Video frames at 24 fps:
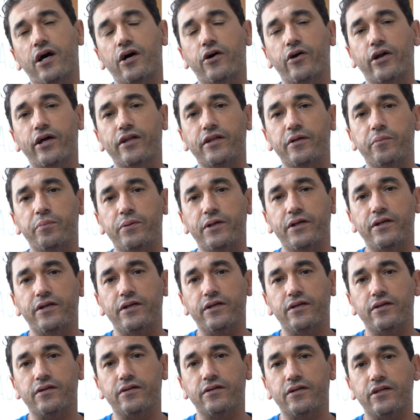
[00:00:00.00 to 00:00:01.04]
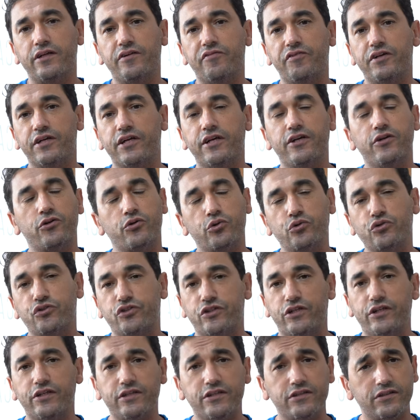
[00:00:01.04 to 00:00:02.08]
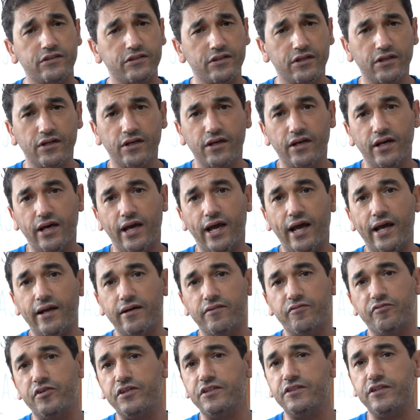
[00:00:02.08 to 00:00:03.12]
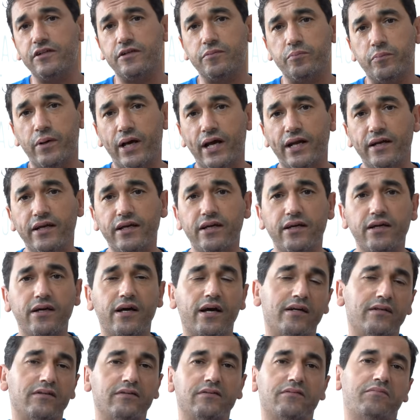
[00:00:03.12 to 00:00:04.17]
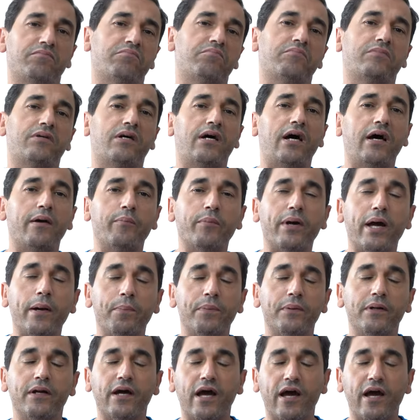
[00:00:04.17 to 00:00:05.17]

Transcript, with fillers: I already been living in 2 cities and visit many, and I'm happy